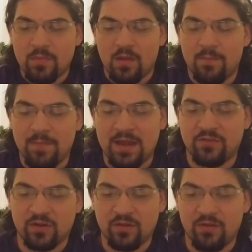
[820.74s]

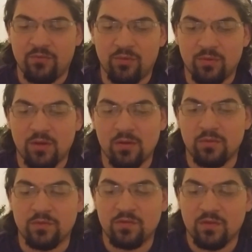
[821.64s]
magic level
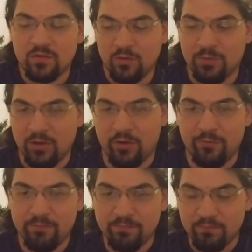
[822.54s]
goes super
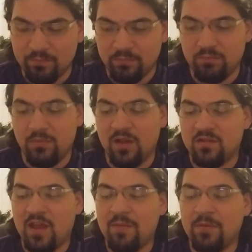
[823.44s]
low.
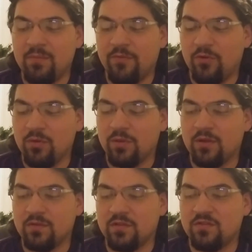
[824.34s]
It's happened before.
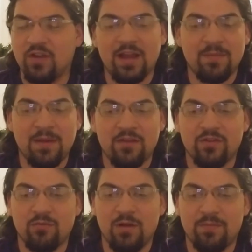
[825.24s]
There's this giant
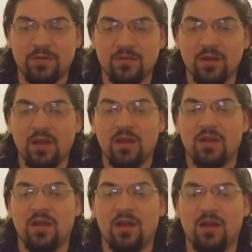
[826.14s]
magic weapon,
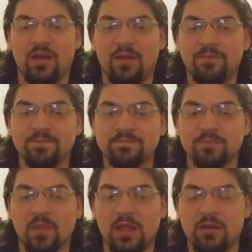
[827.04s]
and
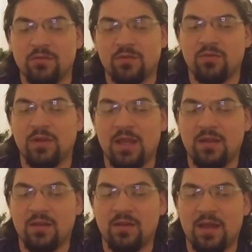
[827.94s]
it was
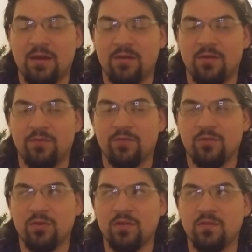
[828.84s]
created out of
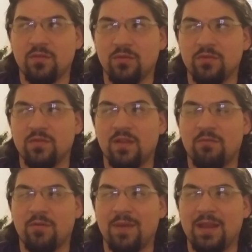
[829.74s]
crystals that
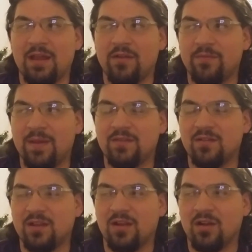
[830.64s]
were made out of
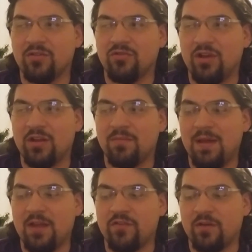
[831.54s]
basically concentrated
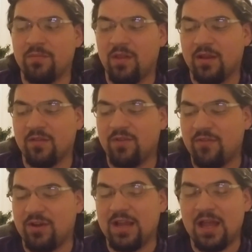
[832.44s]
magic, but like of
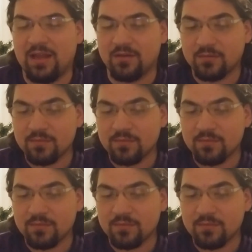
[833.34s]
every kind.